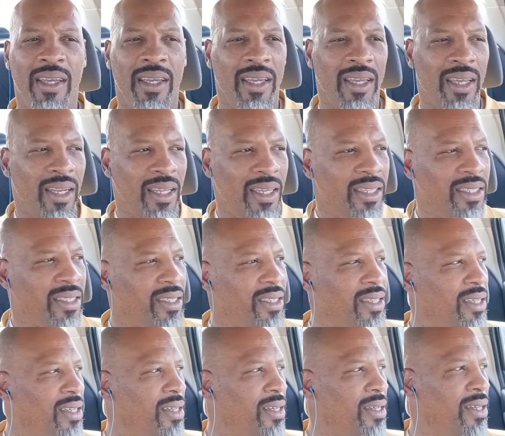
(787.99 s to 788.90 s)
It is
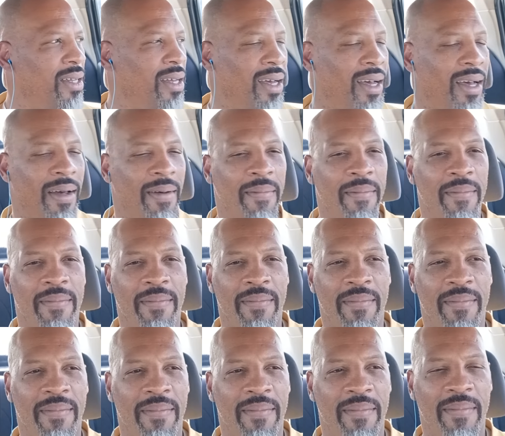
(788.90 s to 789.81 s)

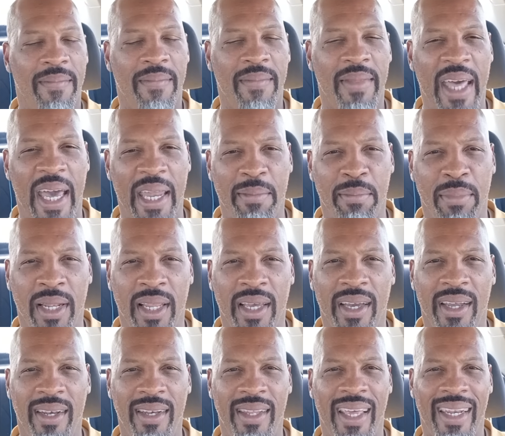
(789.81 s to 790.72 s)
that
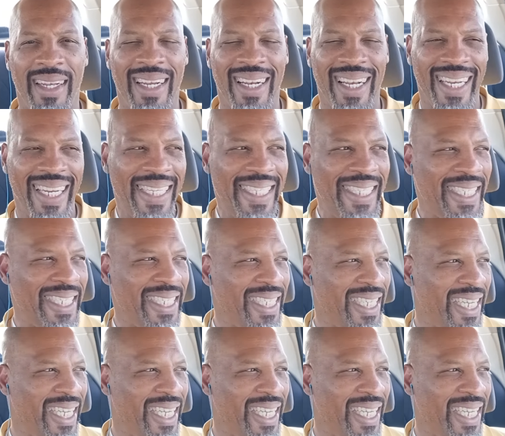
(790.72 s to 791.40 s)
blood that cleanses.